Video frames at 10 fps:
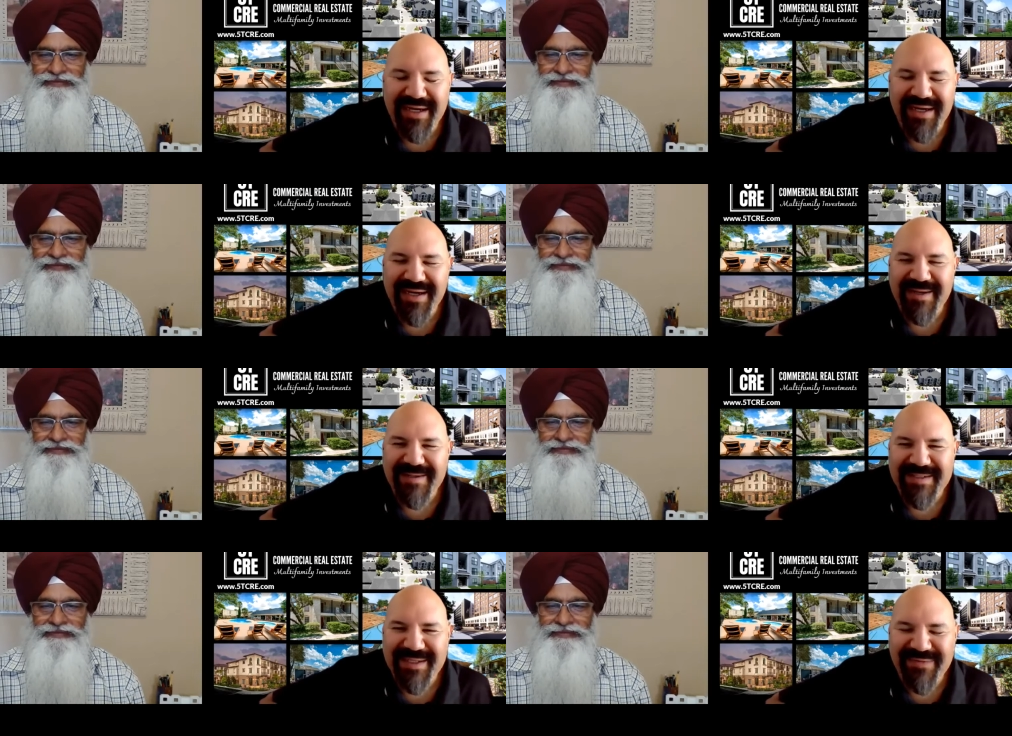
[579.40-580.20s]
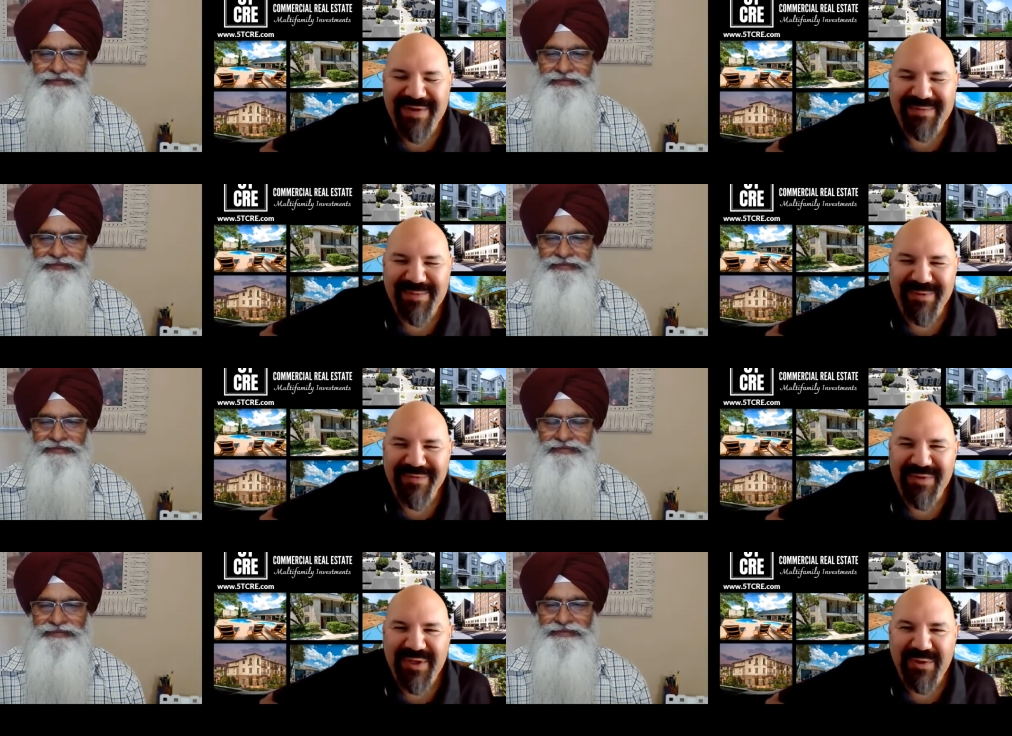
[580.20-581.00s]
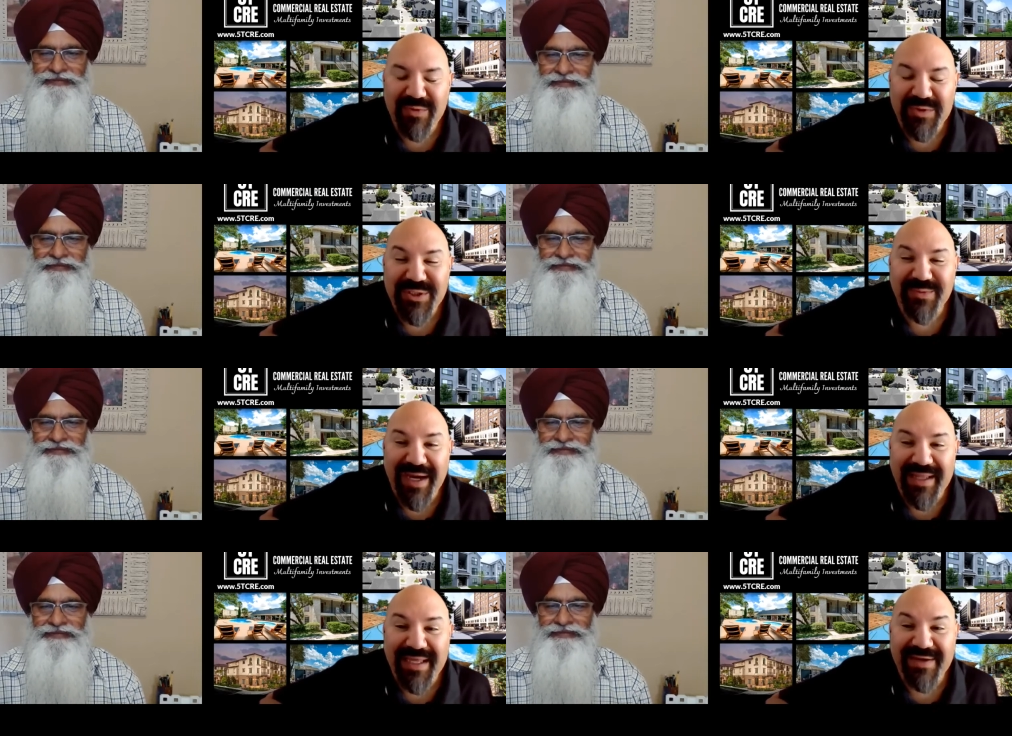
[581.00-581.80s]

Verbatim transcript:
Speaker 1: uh, single family portfolio? Did you buy like